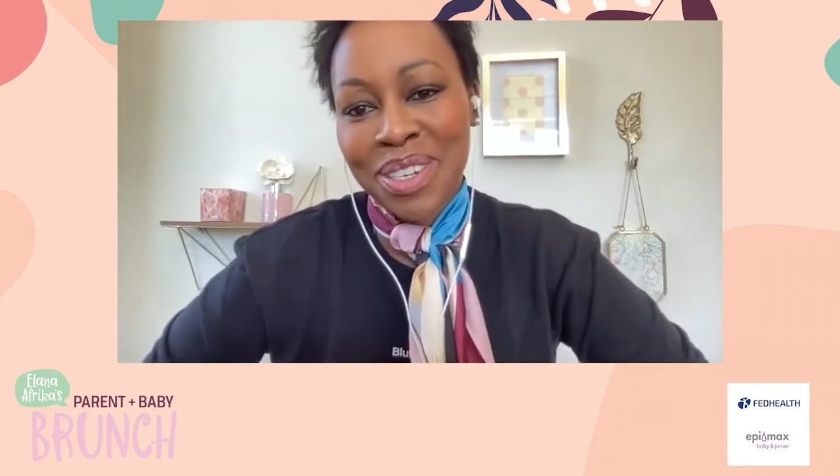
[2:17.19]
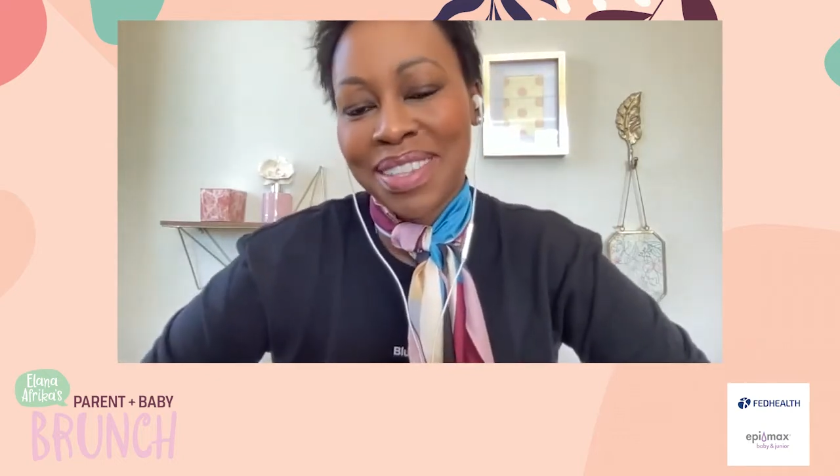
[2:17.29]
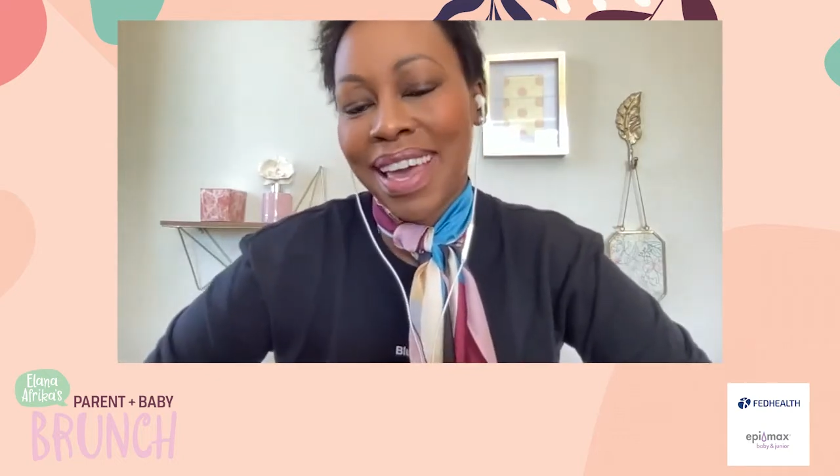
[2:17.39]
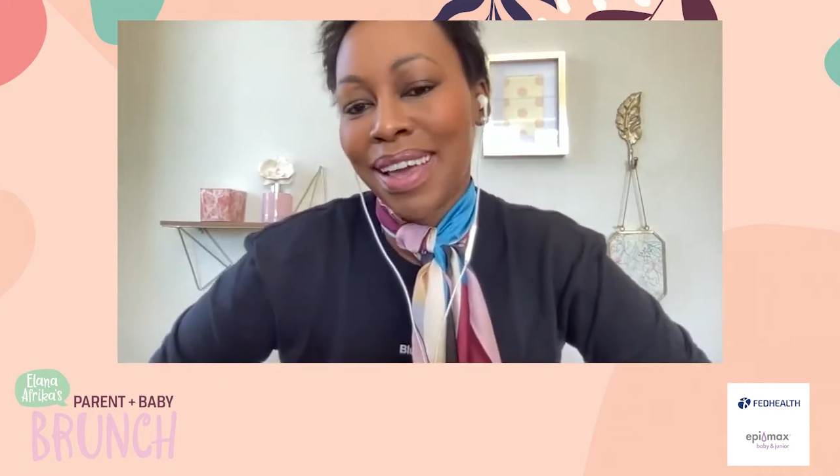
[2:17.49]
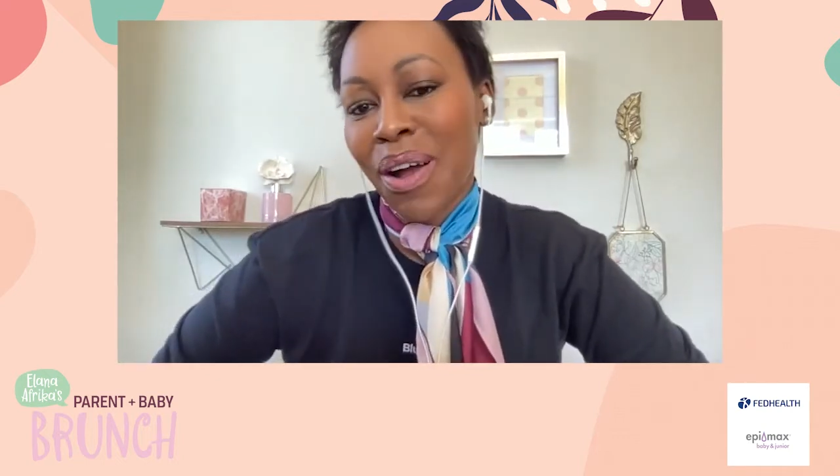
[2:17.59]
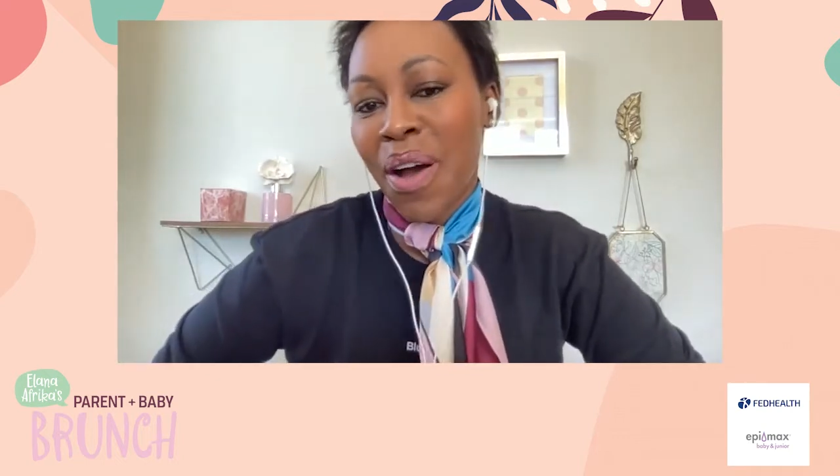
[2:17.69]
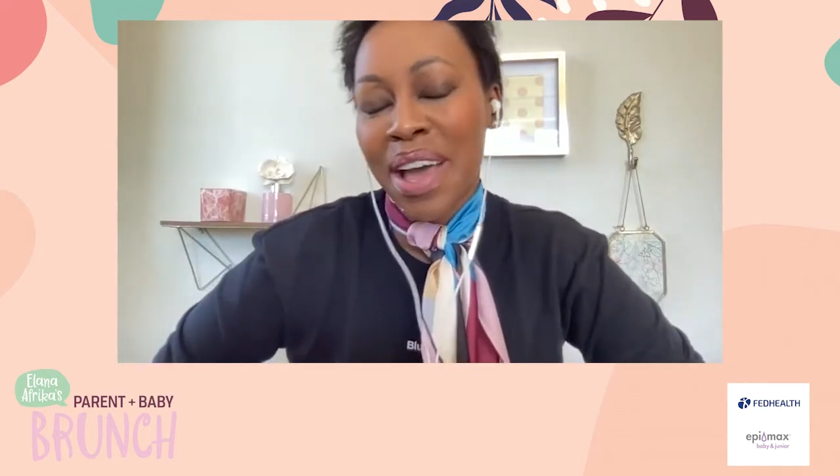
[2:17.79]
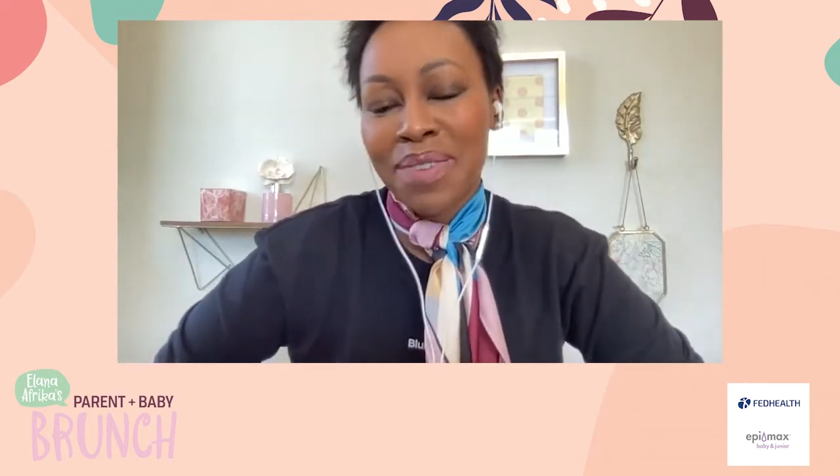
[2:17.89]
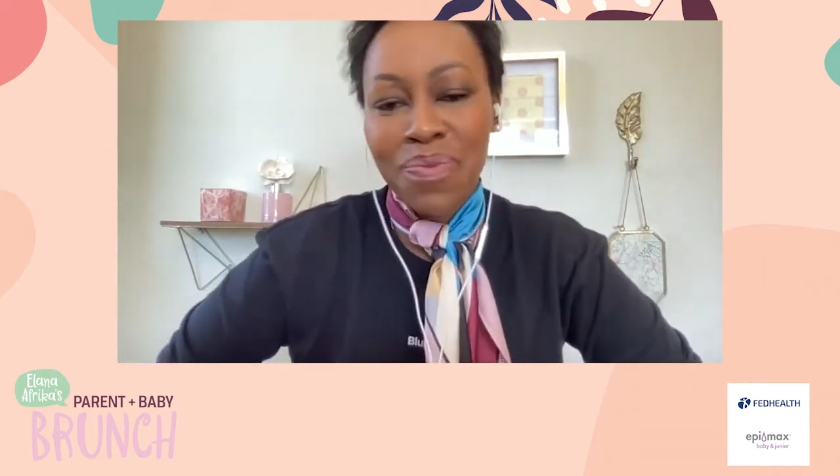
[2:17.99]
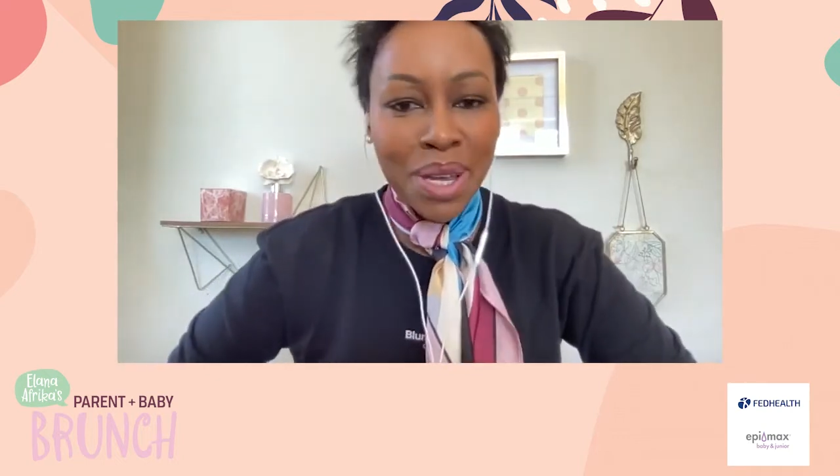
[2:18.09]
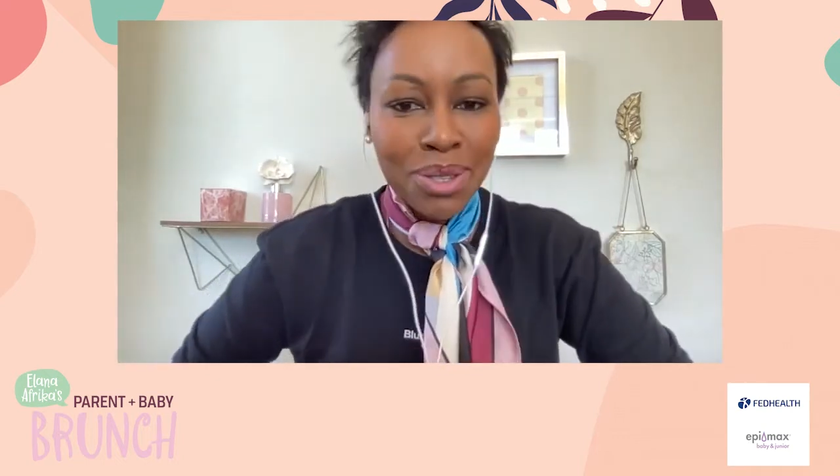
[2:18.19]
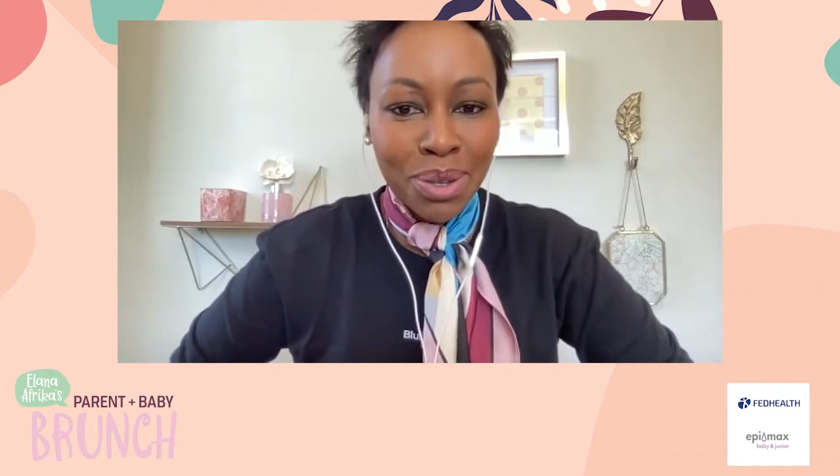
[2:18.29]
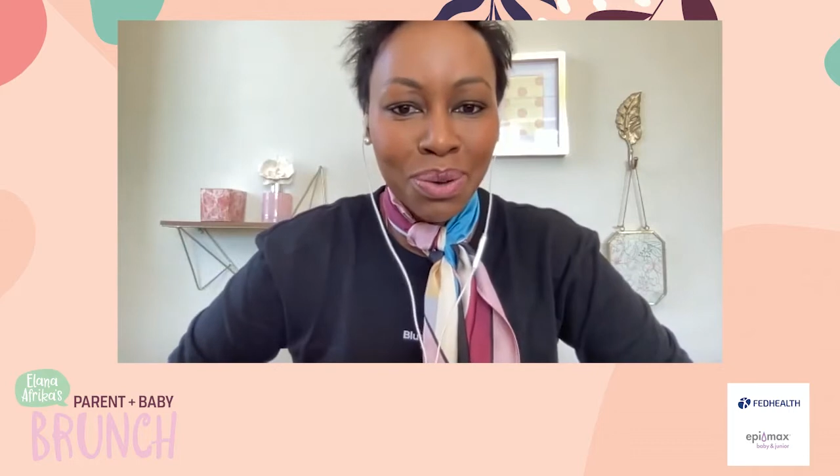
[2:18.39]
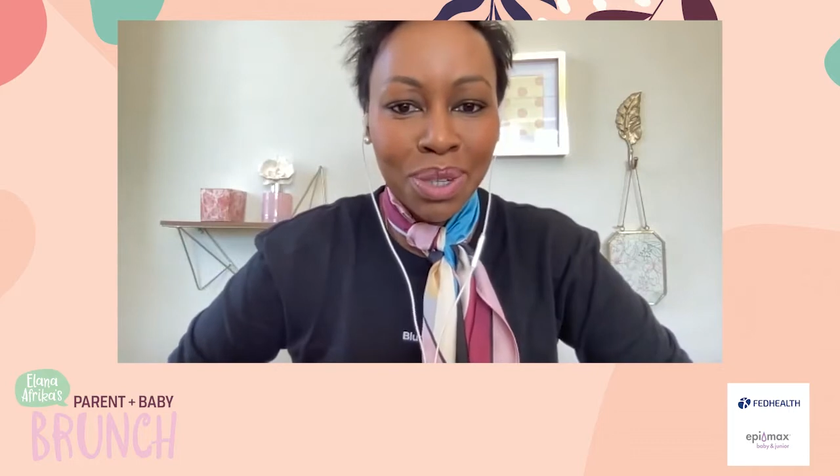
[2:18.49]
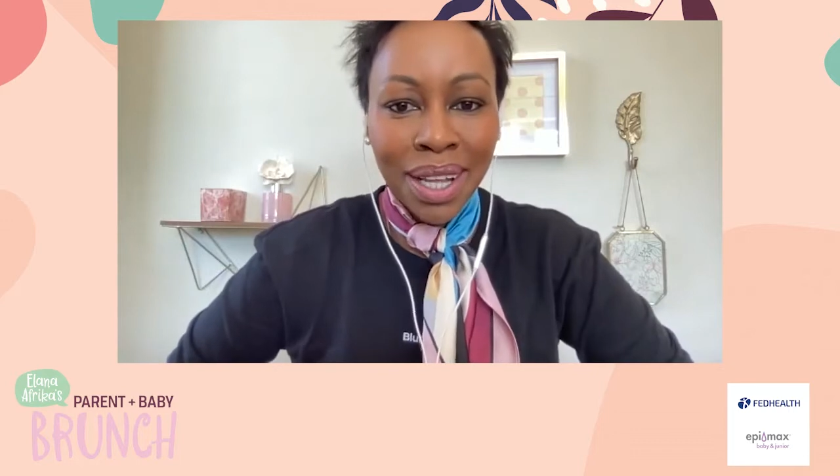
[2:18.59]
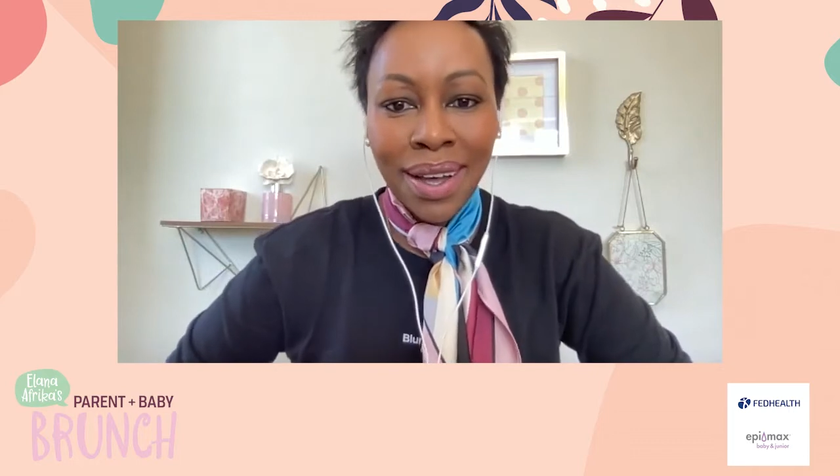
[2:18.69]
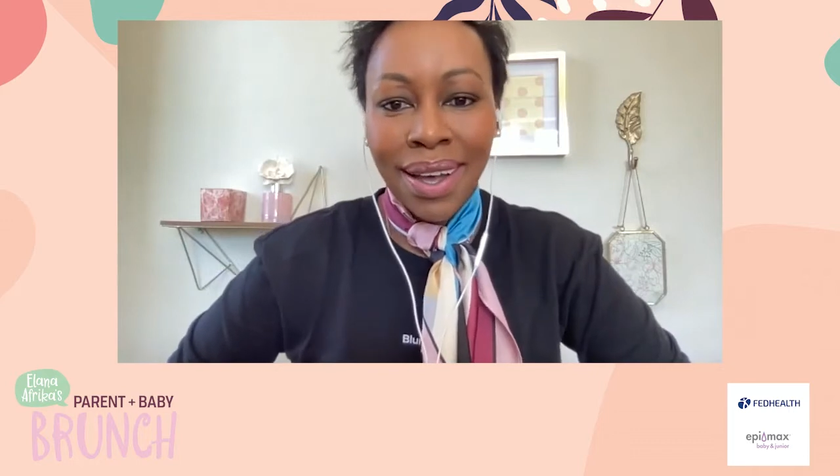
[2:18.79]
they are at preschool,